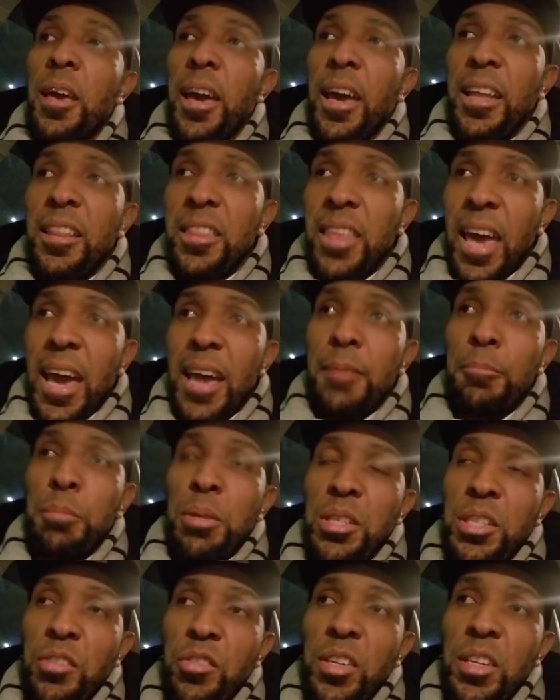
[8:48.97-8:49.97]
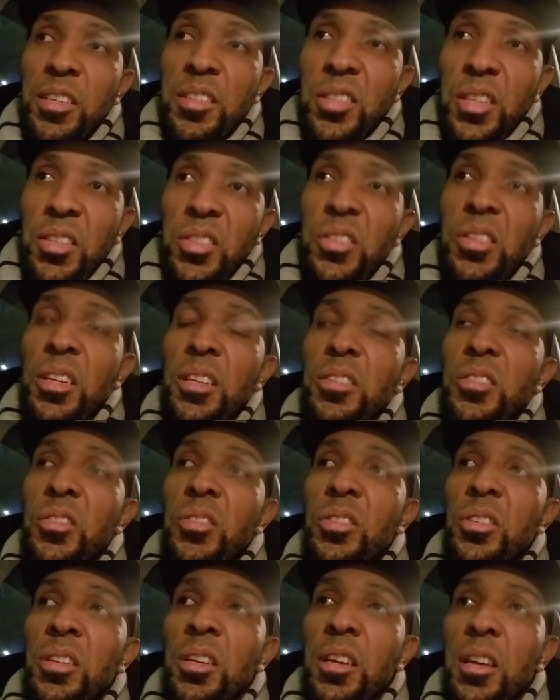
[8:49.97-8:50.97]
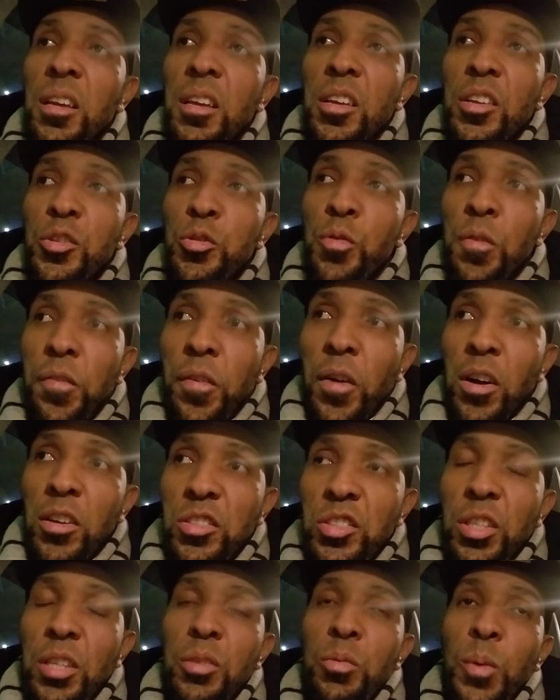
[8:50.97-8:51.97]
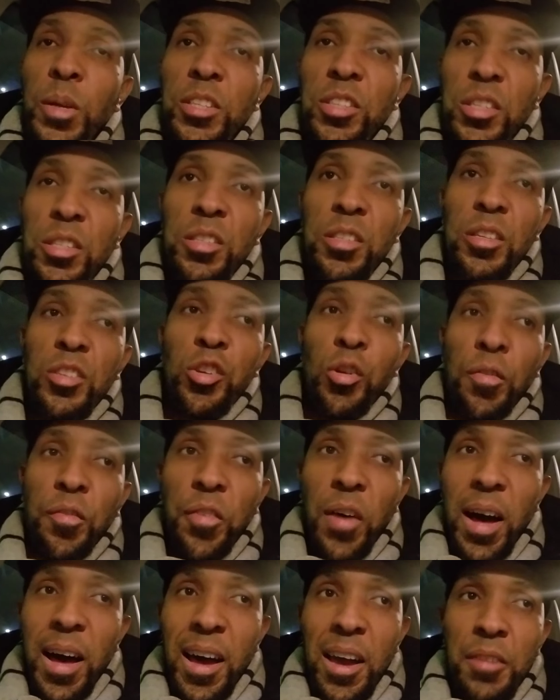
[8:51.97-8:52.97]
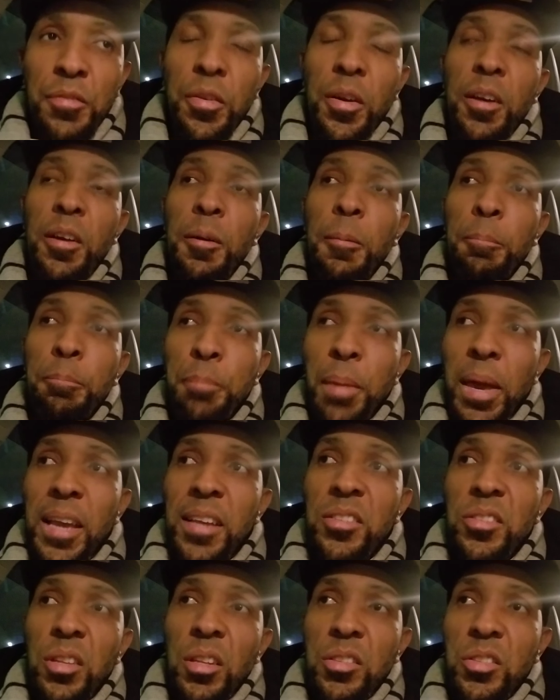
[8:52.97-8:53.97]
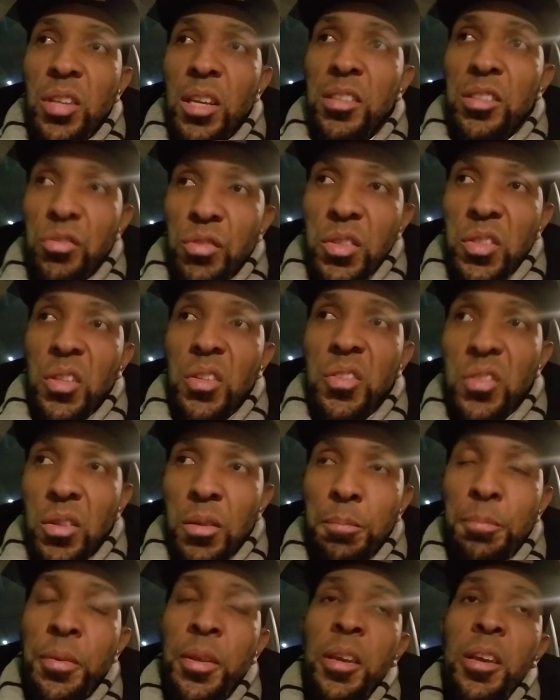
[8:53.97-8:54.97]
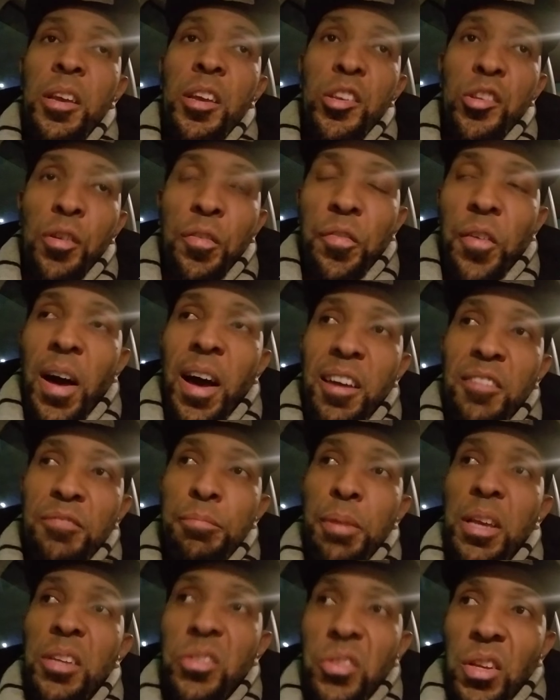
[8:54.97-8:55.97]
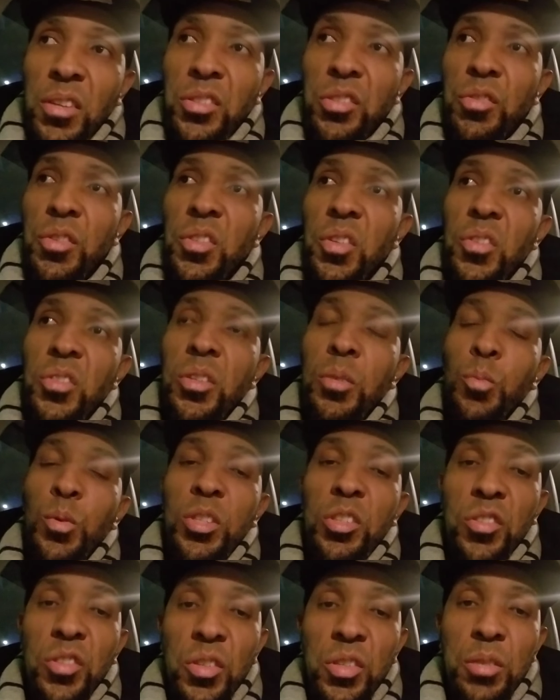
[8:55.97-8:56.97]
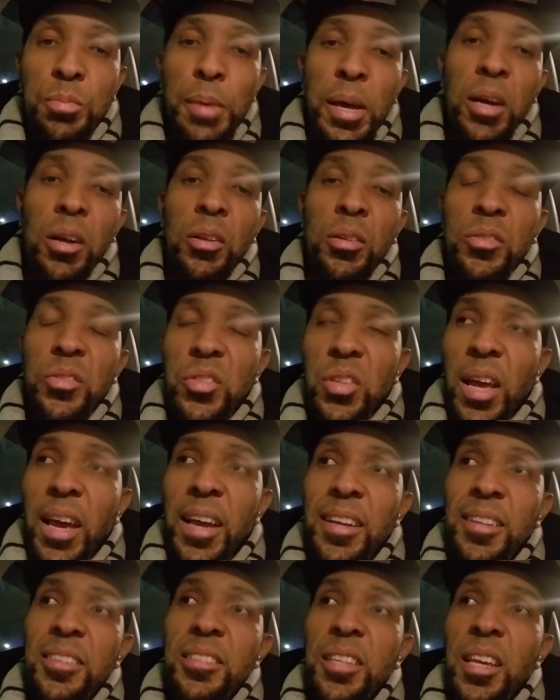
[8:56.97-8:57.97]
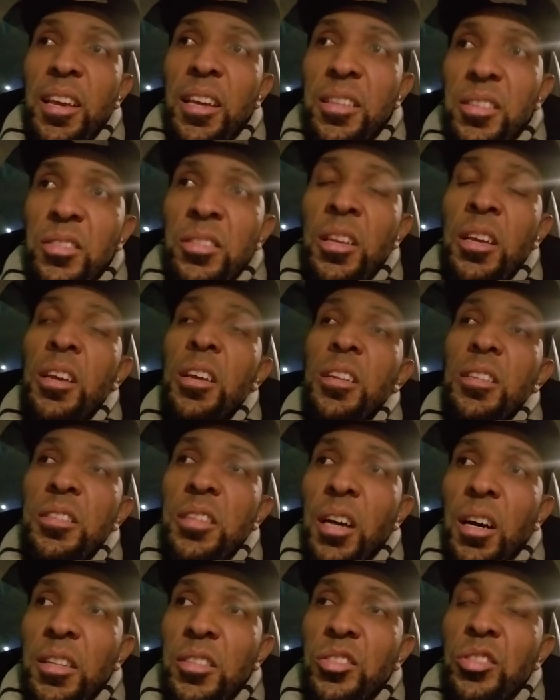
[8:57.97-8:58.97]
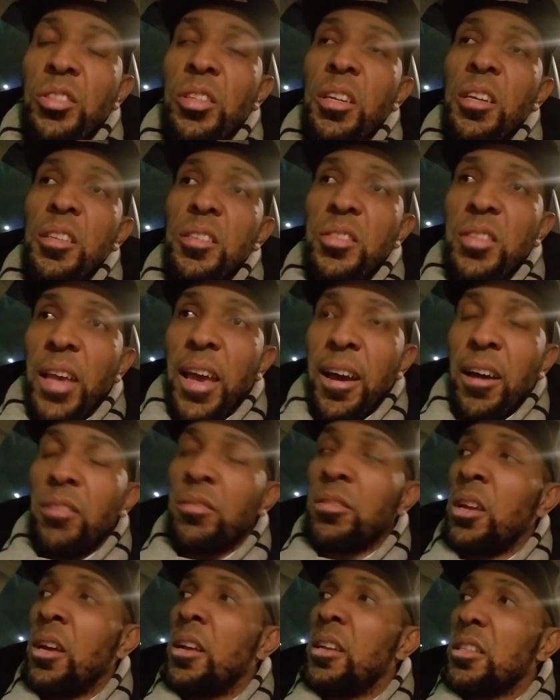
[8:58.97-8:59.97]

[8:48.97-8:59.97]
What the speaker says: And that material existence, you function with just your five base sensory system. Your five base sensory system, which is your smell, sight, taste, touch, sound.